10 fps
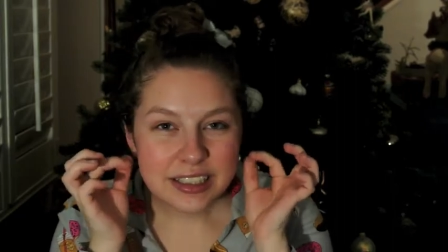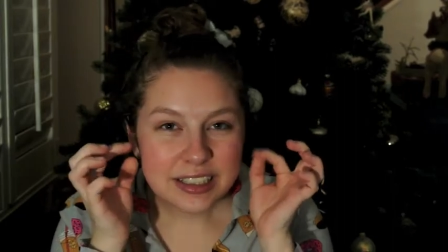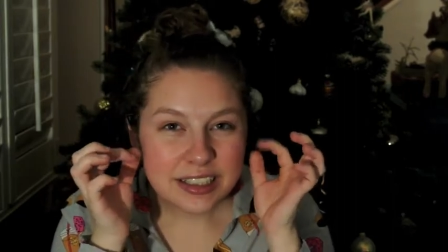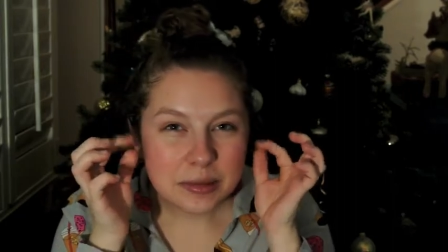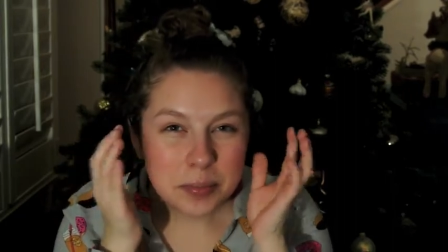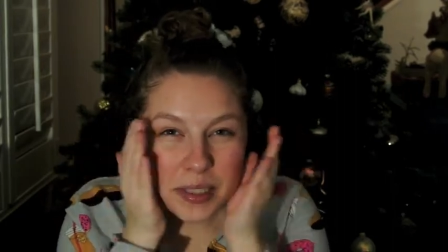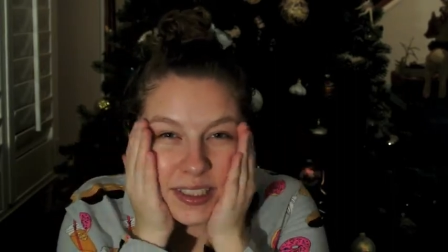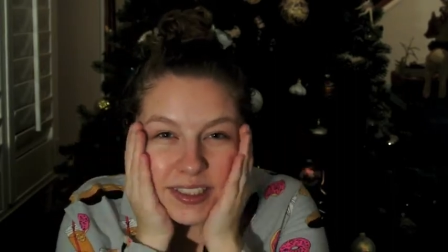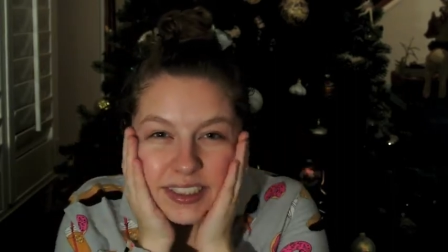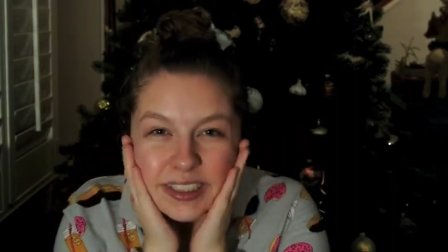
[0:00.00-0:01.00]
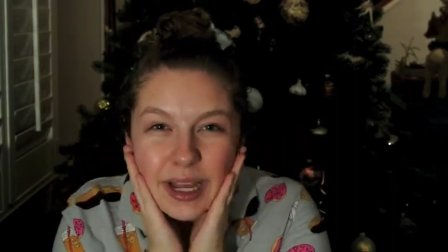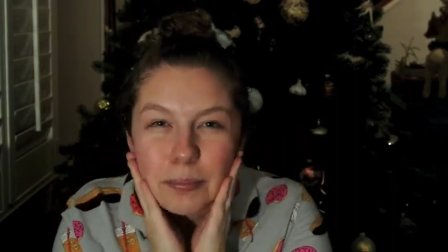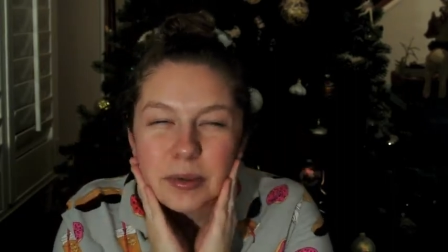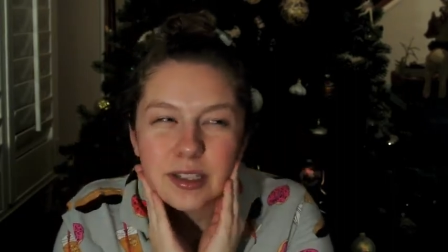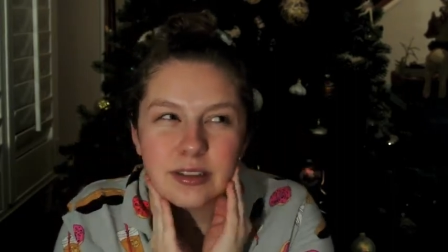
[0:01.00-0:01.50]
like beads, not
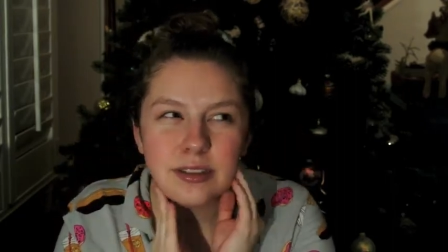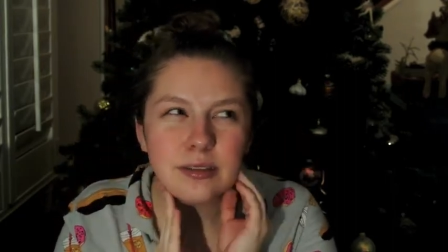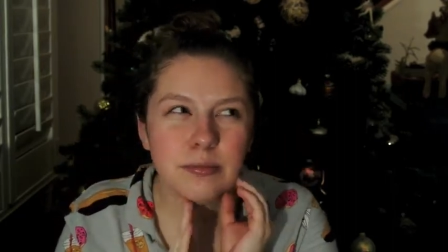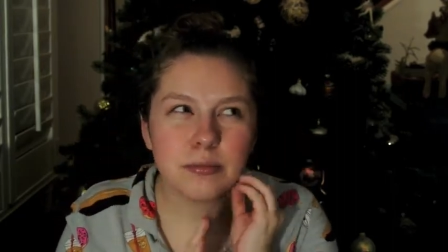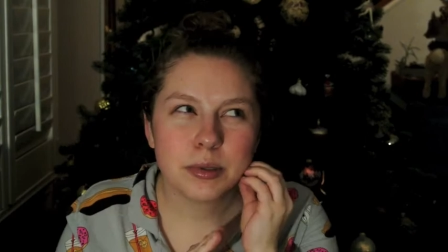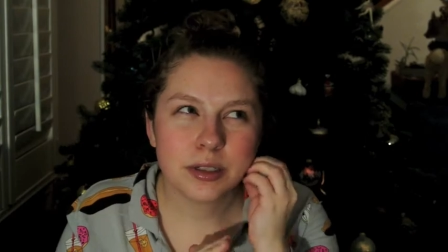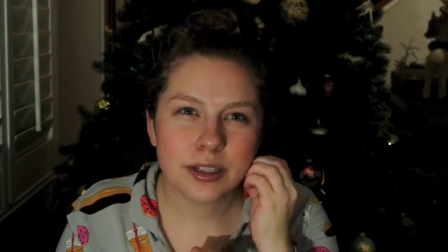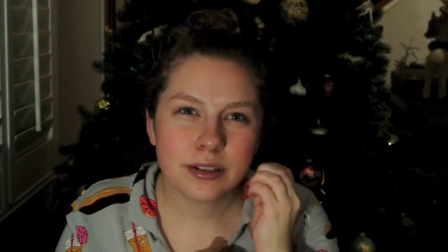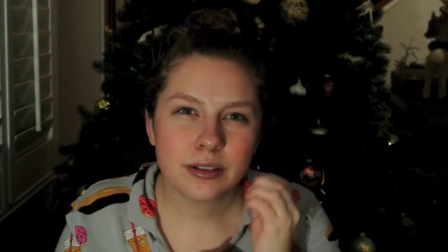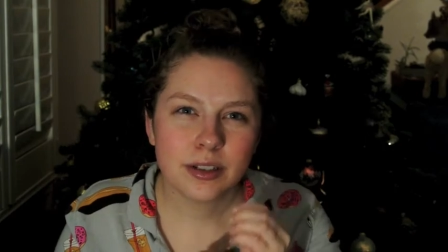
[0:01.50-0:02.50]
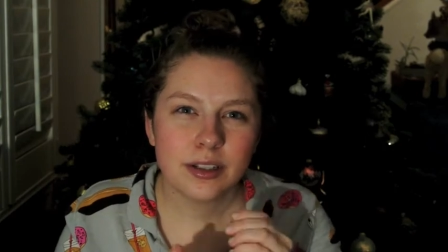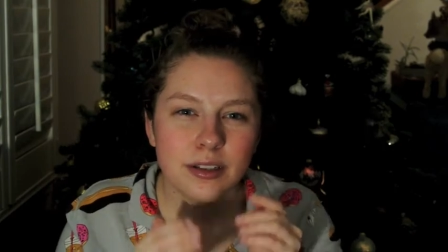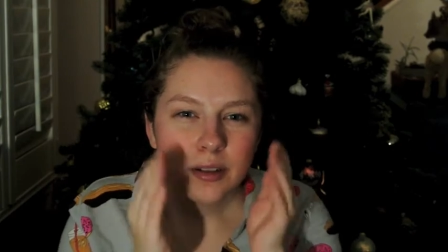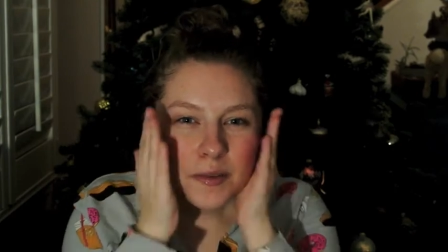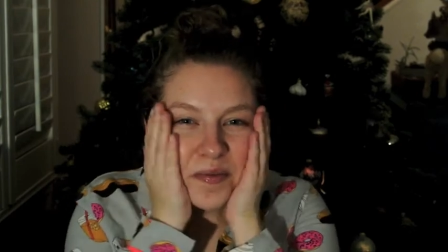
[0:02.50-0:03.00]
beads, but like
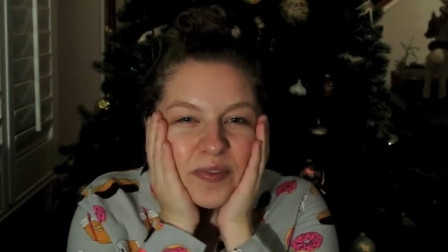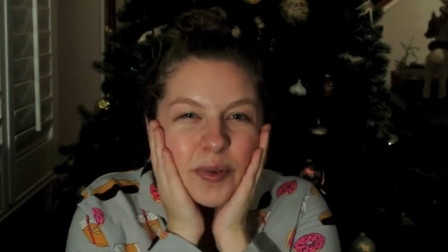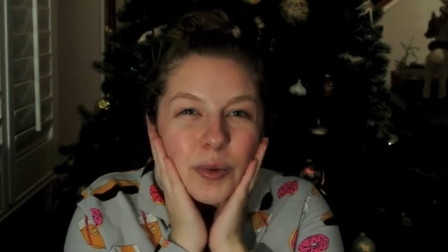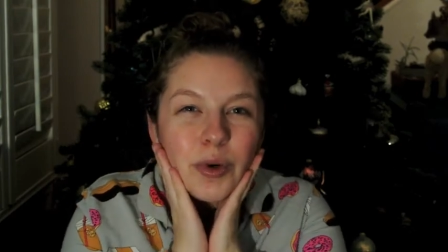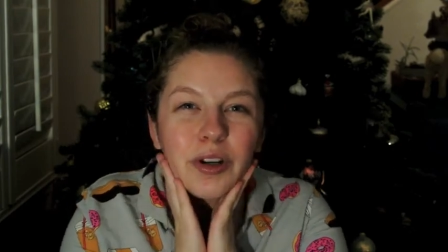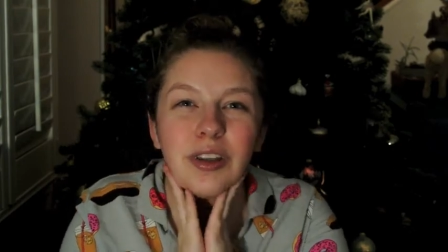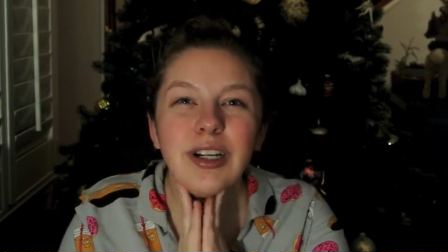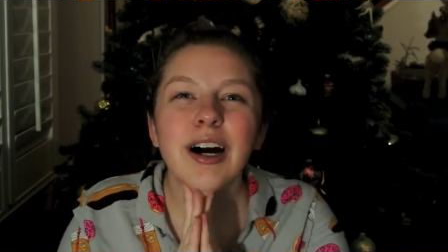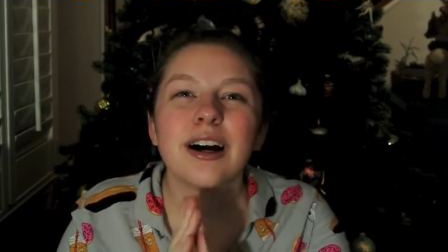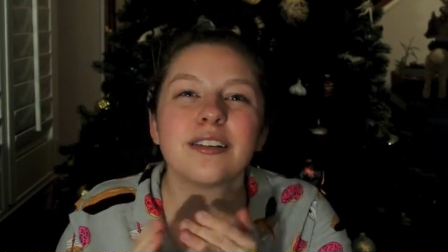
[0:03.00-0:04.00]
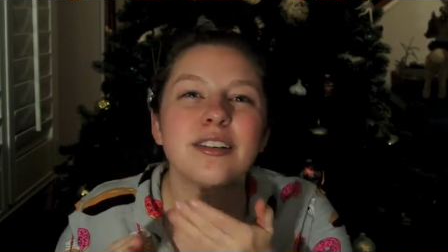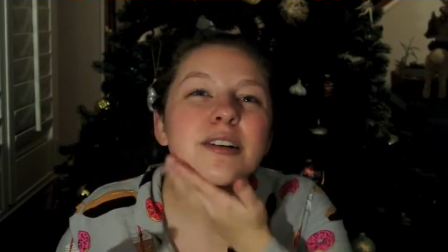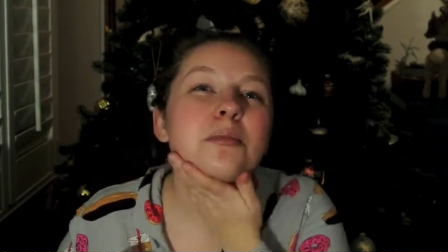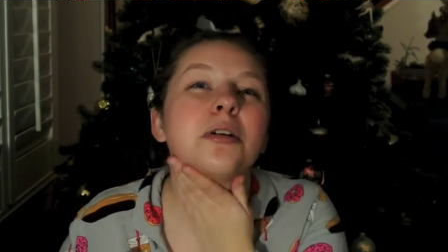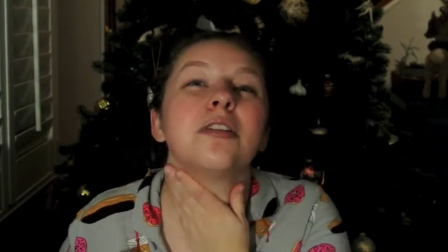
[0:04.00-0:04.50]
where the cotton
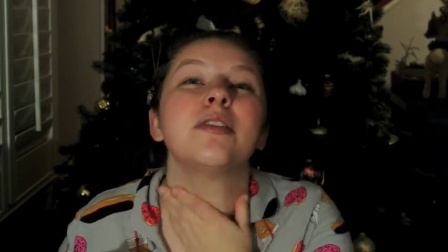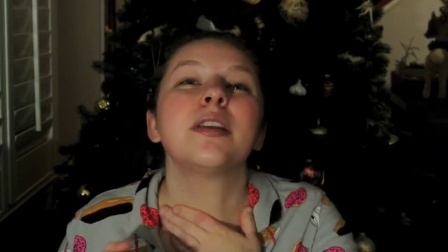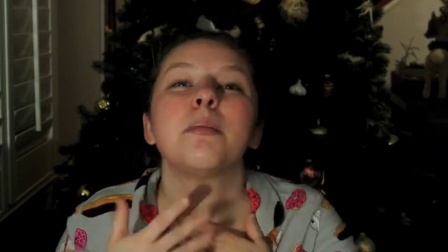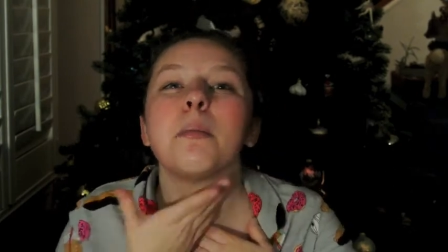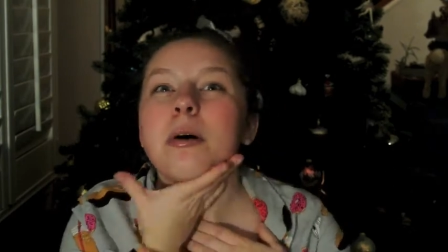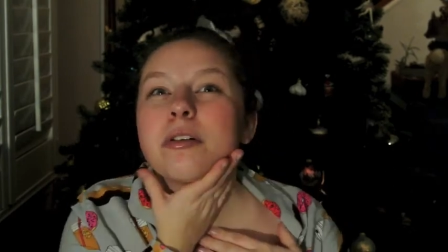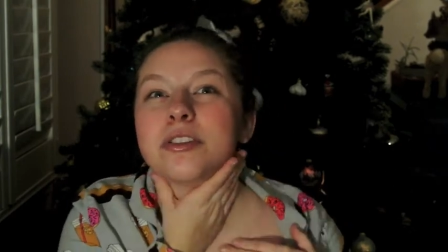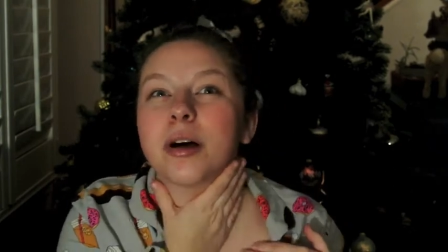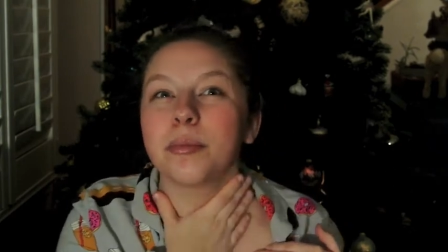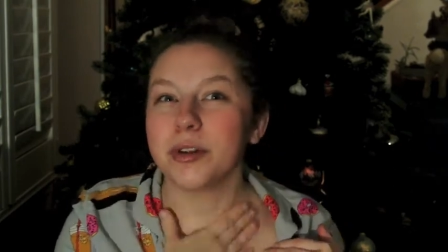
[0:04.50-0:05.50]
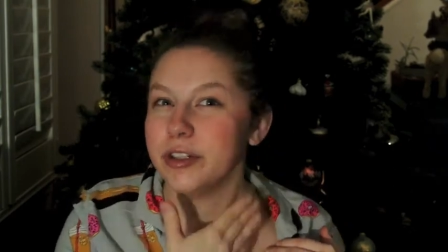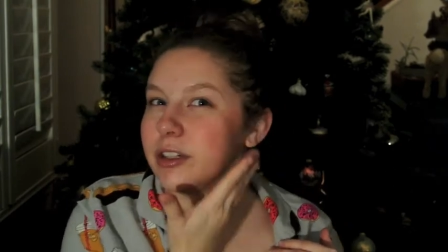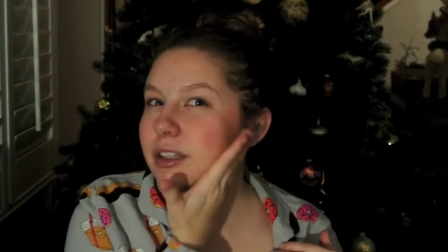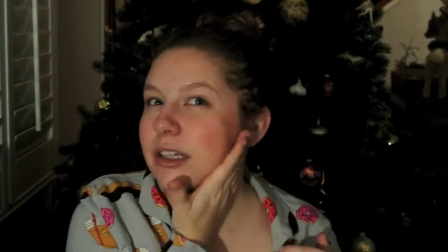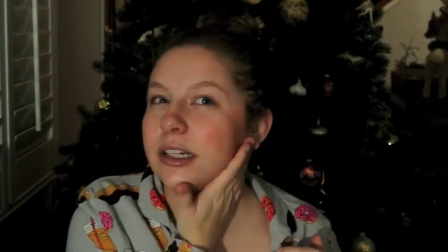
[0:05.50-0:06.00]
comes off and then balls up when you're
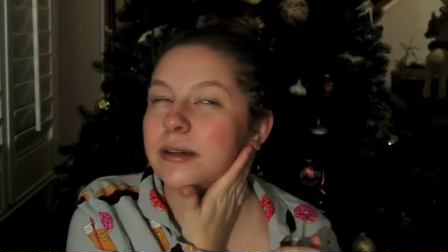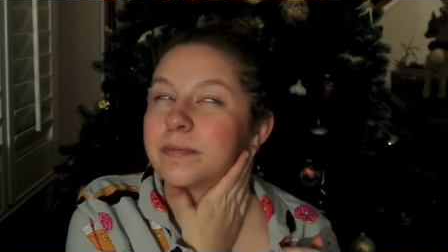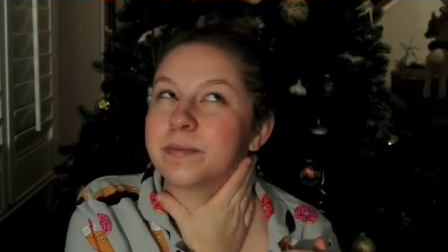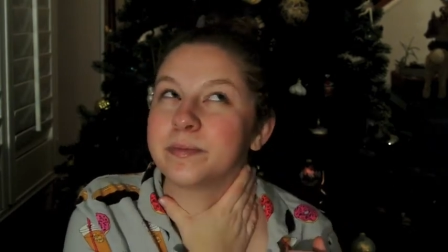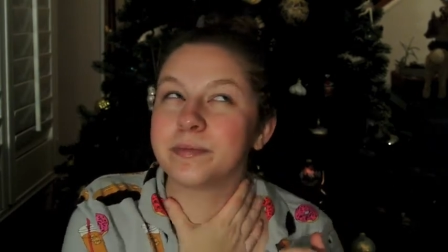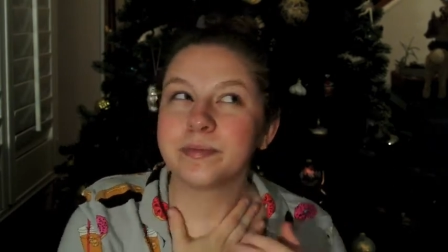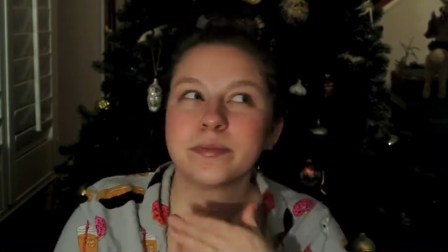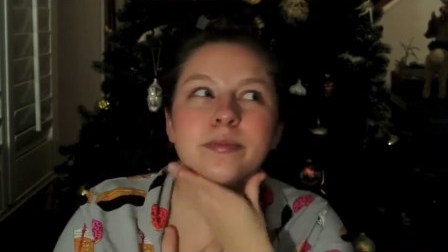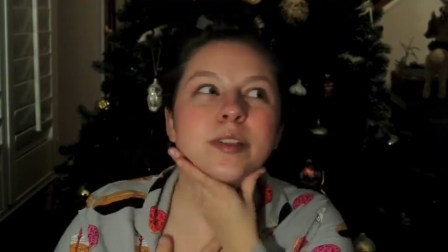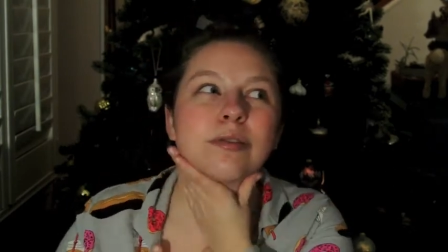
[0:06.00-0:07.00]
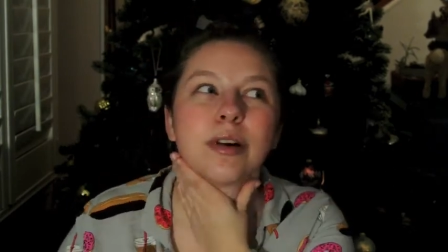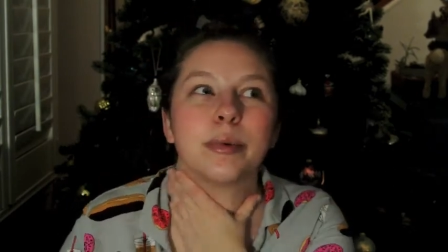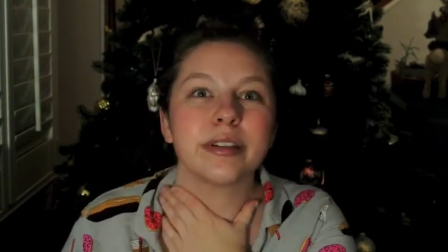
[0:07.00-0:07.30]
like rubbing